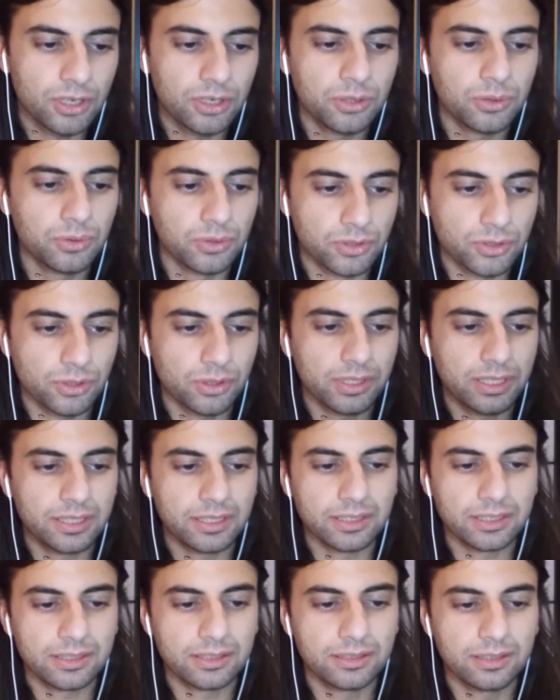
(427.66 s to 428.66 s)
So
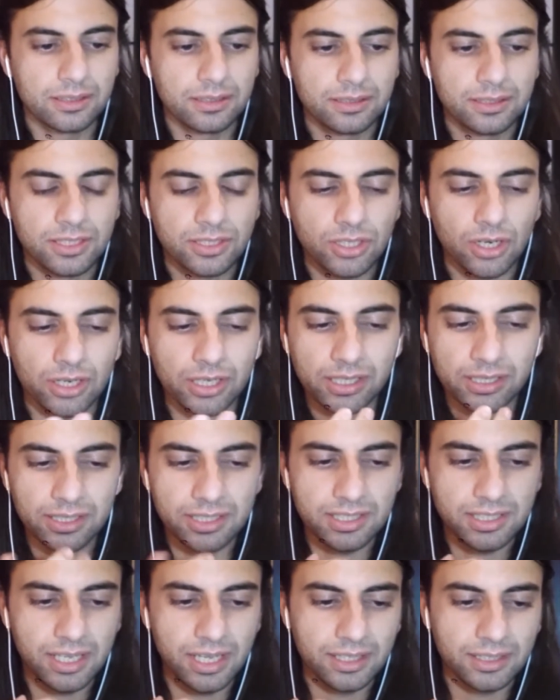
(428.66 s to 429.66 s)
this
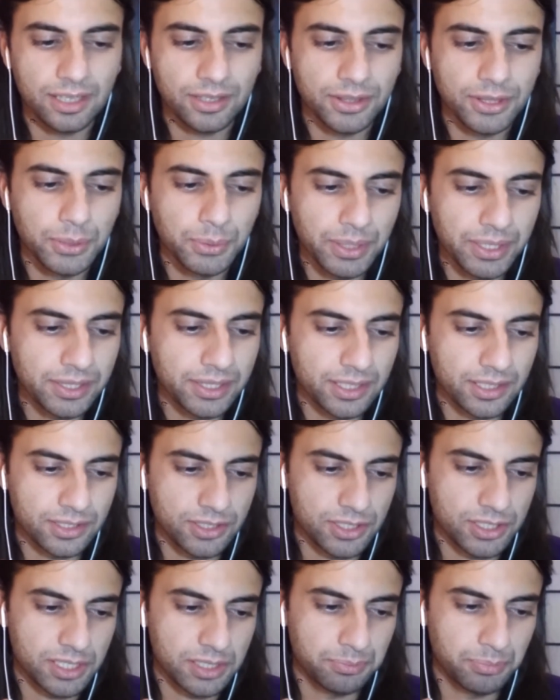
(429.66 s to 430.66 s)
article is saying that three
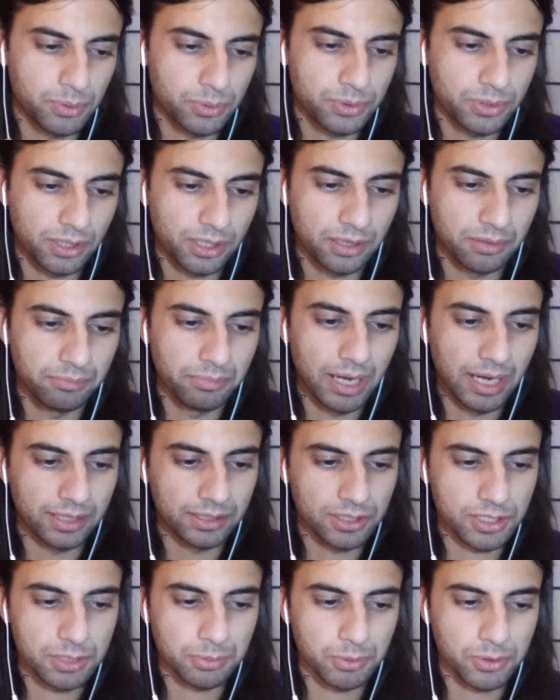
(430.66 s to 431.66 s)
things are supposed to
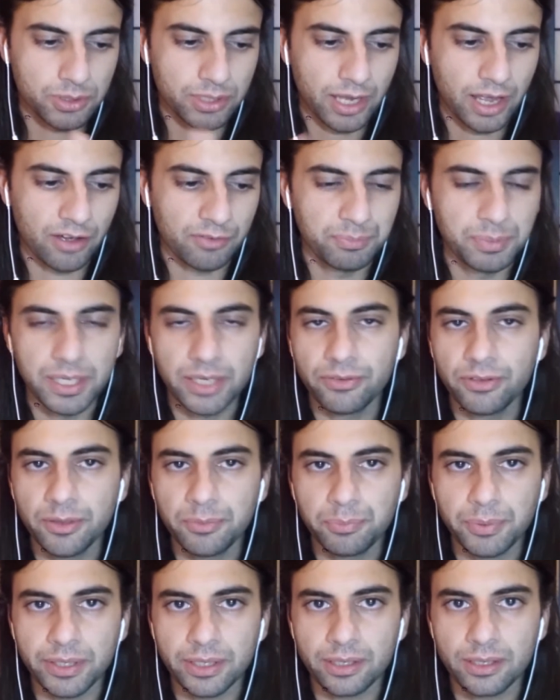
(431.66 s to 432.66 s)
come back. They're supposed to have
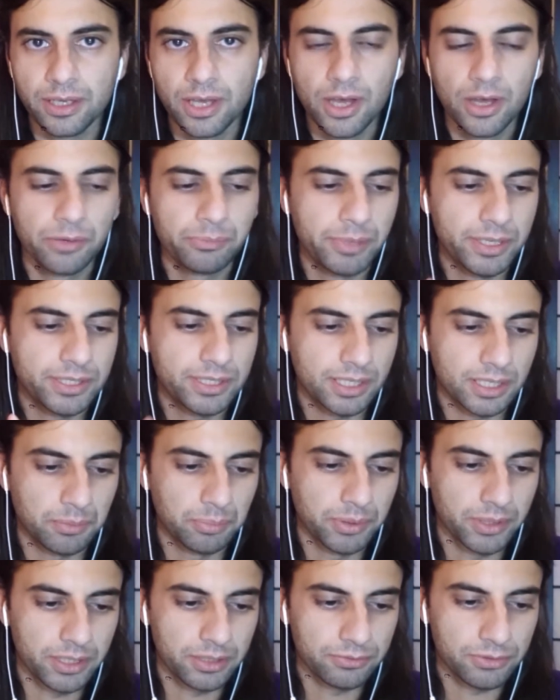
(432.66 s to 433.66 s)
PvP,
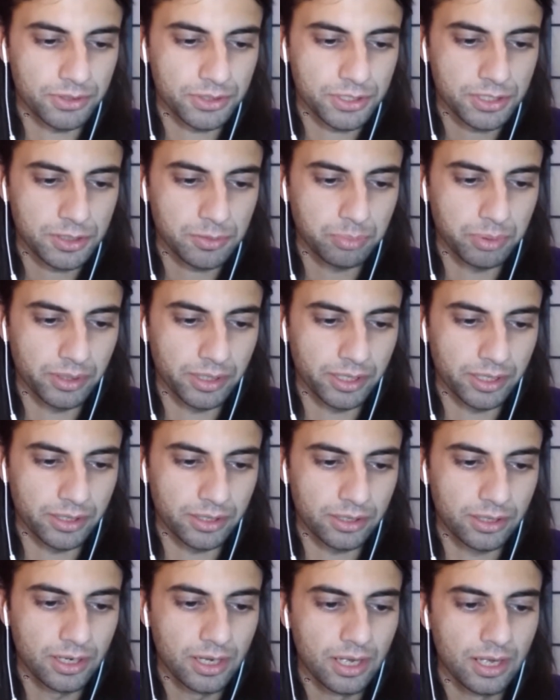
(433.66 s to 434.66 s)
basically player versus
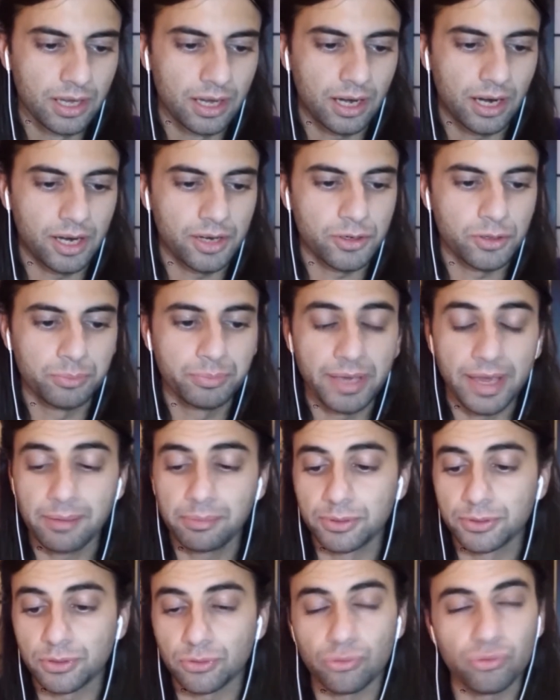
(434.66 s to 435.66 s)
player.
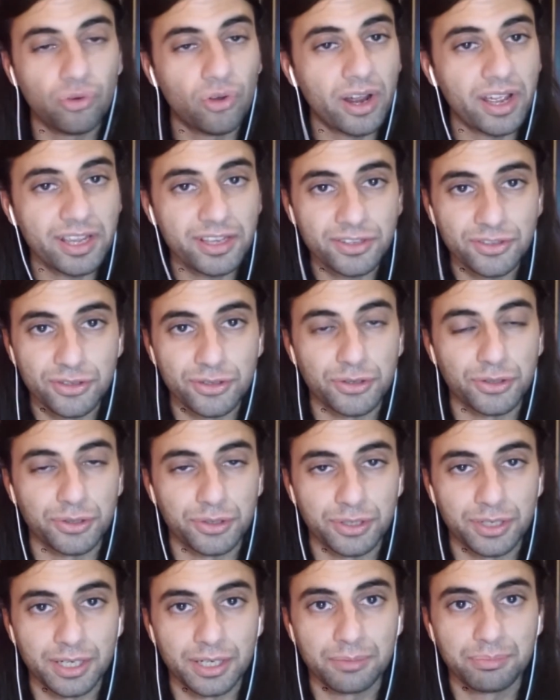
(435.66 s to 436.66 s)
You'll be able to
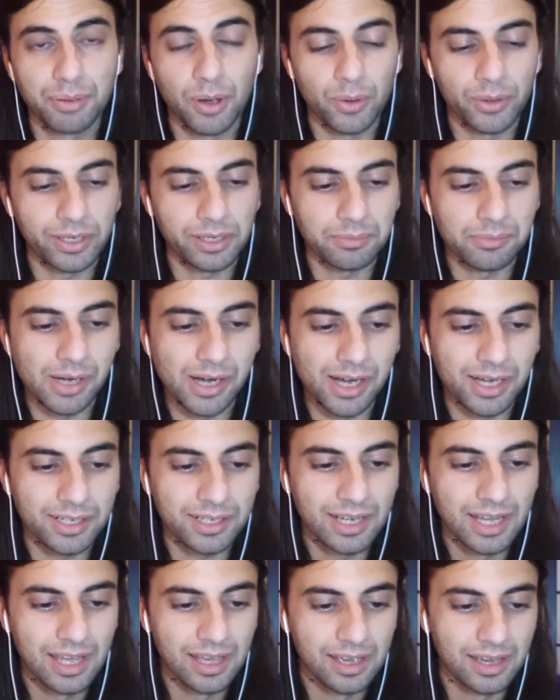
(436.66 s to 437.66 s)
raise your
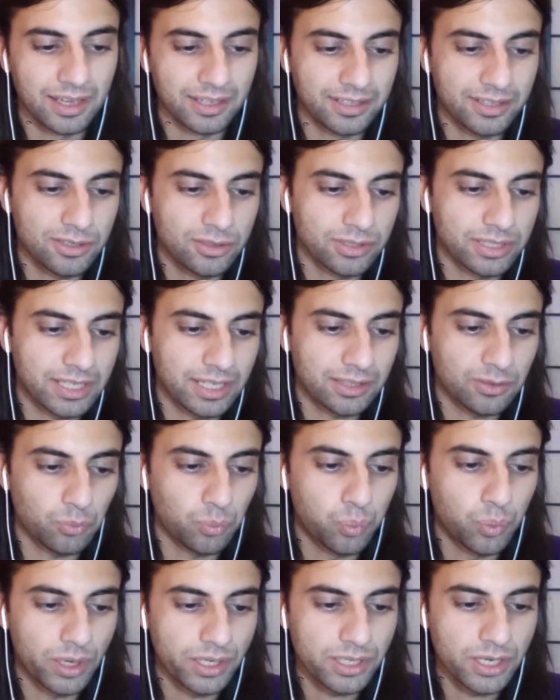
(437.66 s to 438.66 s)
Pokemon, and then you'll
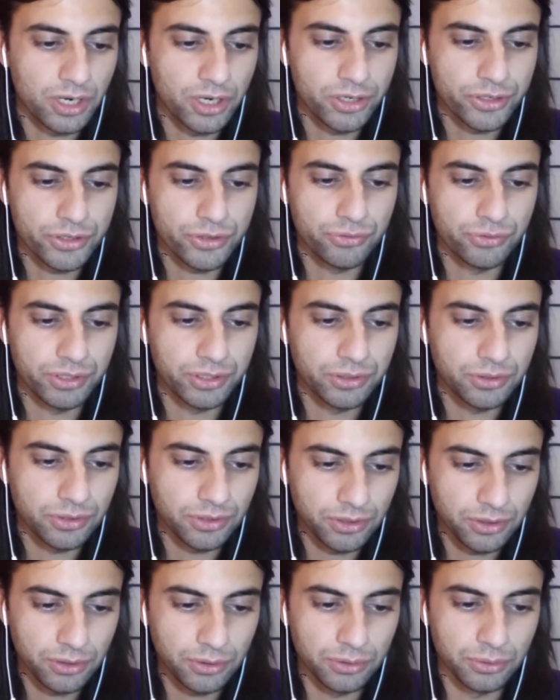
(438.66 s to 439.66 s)
get
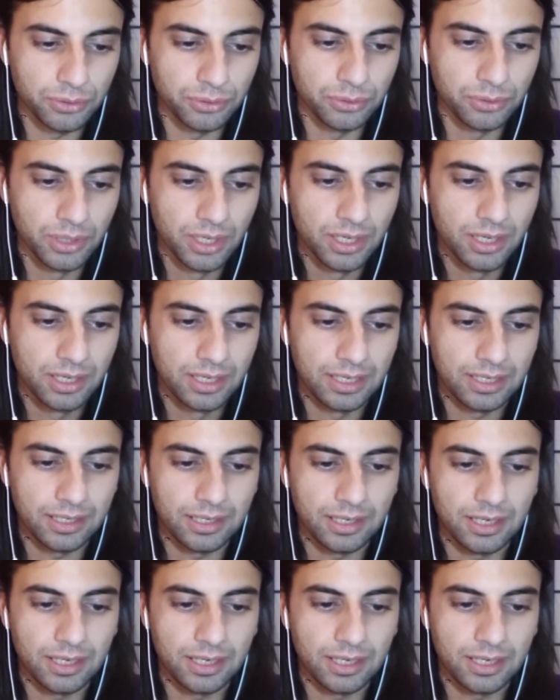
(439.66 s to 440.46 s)
100 new